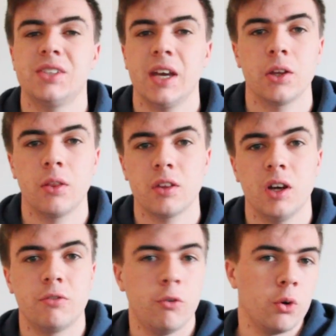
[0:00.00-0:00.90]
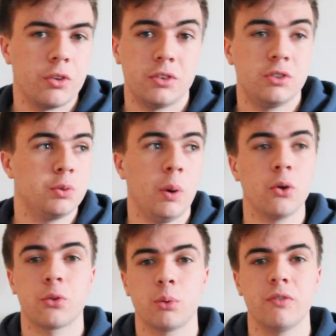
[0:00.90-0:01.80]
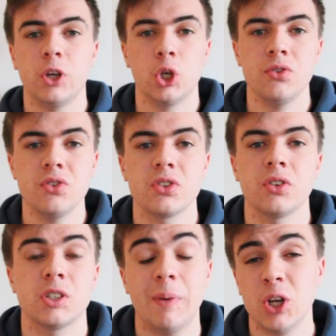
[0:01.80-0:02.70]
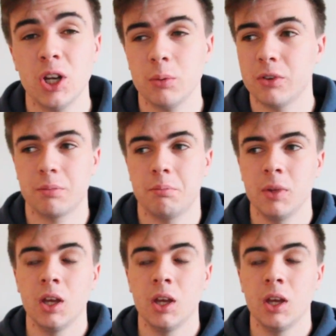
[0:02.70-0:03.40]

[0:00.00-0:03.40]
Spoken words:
second, third, fourth, 12th revisions, especially with